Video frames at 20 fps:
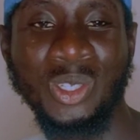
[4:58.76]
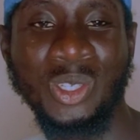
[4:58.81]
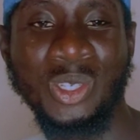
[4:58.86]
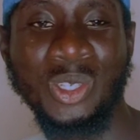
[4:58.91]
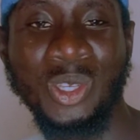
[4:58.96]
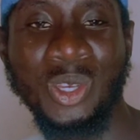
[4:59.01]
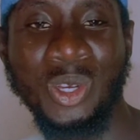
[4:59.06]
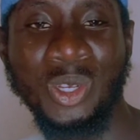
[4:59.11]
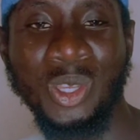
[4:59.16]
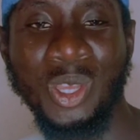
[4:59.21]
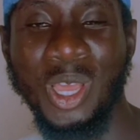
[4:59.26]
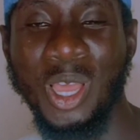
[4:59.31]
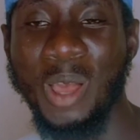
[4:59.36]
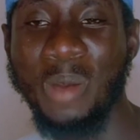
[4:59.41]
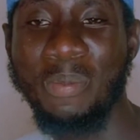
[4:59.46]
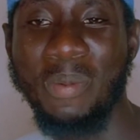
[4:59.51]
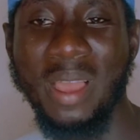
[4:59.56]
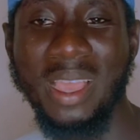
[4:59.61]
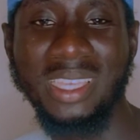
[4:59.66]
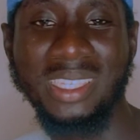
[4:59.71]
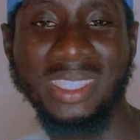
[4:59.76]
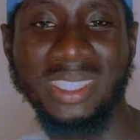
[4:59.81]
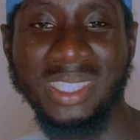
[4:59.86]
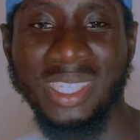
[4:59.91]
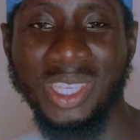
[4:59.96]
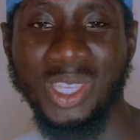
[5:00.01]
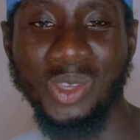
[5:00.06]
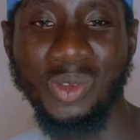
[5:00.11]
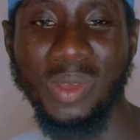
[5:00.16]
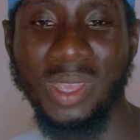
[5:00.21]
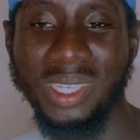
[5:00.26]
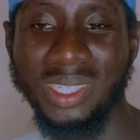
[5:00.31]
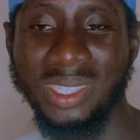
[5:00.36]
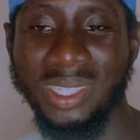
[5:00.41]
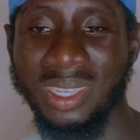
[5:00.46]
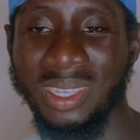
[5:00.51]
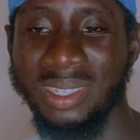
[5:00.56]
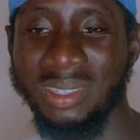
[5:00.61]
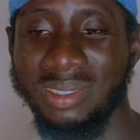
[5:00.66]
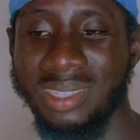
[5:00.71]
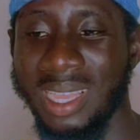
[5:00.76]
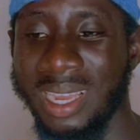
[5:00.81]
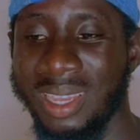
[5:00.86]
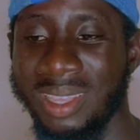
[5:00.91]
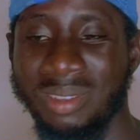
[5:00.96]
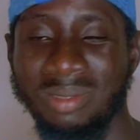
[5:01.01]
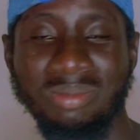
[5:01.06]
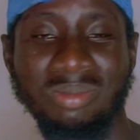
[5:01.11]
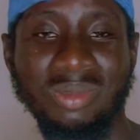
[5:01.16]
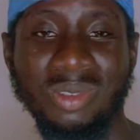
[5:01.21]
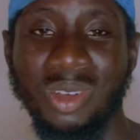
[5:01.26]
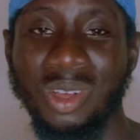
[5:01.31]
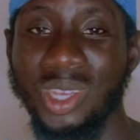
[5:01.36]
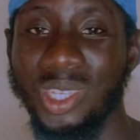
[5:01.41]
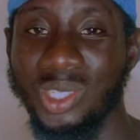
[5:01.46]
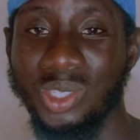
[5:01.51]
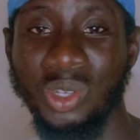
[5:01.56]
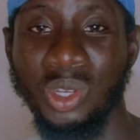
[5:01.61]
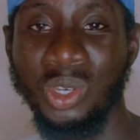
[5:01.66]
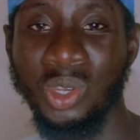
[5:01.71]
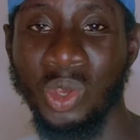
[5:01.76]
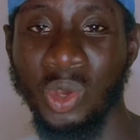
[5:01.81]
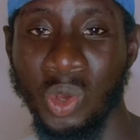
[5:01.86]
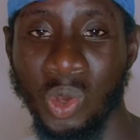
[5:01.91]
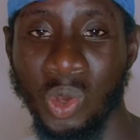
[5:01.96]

your helper is in the USA, Charlie, hustle on your